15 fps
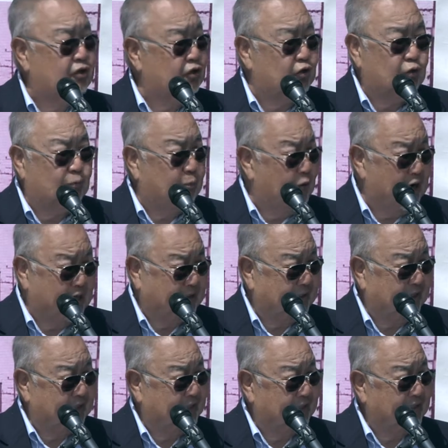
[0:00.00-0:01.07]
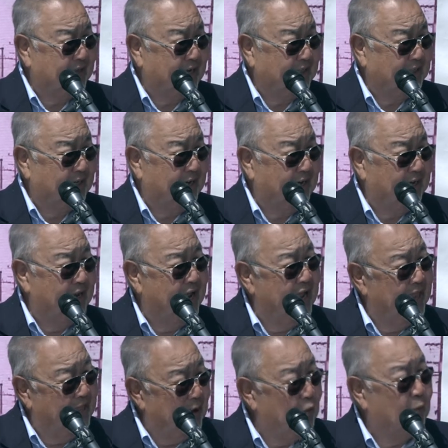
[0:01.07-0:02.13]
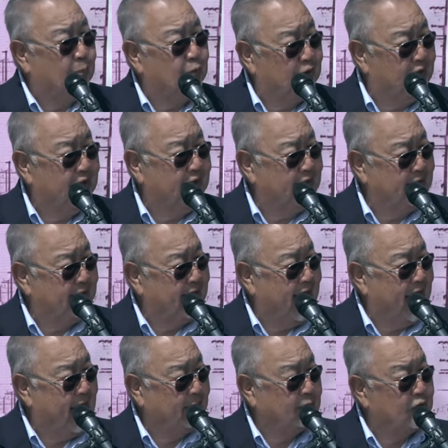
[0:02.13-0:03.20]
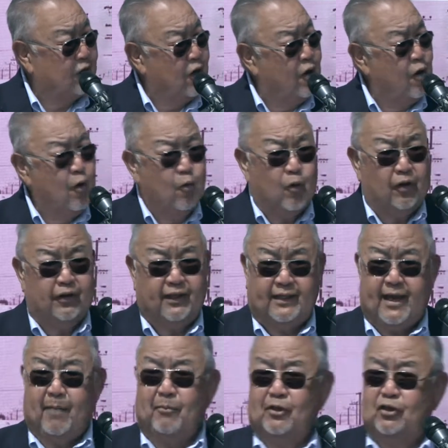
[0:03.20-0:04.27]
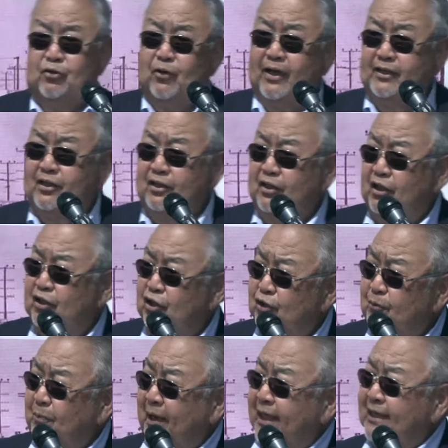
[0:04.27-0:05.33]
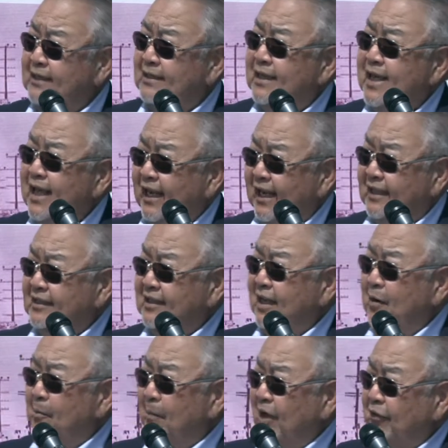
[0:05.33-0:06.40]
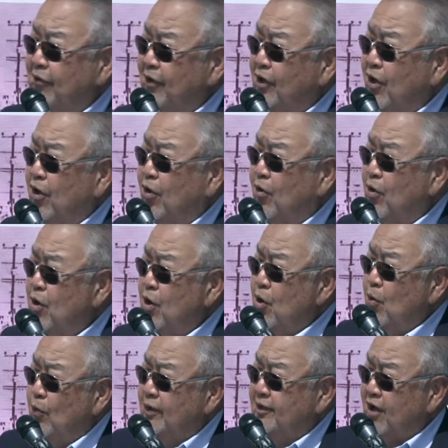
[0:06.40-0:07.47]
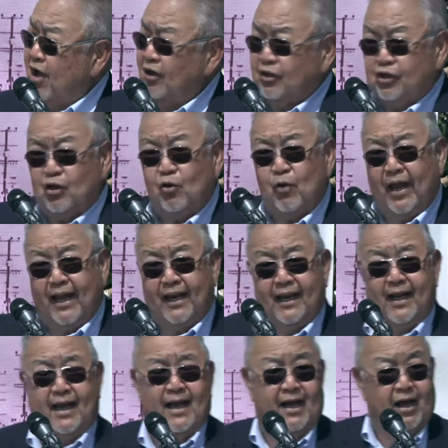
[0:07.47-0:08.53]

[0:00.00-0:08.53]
due process, as I said. They were put in these camps. Well, the demonstration that took place less than a month ago was also at a